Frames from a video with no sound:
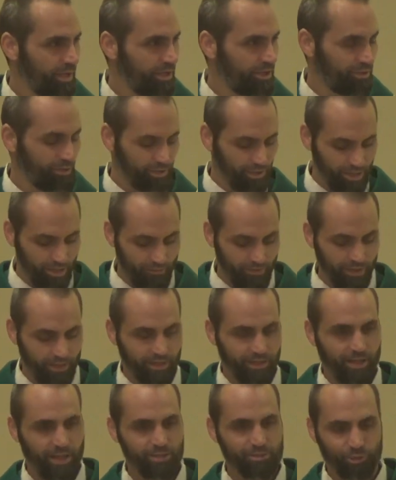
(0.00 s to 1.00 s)
you're
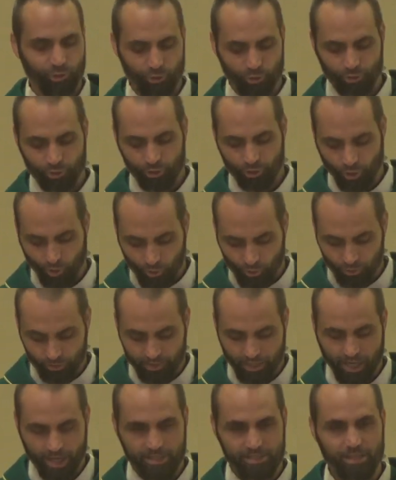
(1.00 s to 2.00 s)
living as a good Old
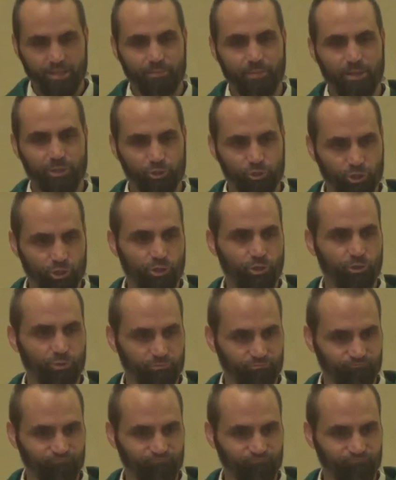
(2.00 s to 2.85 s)
Testament Jew.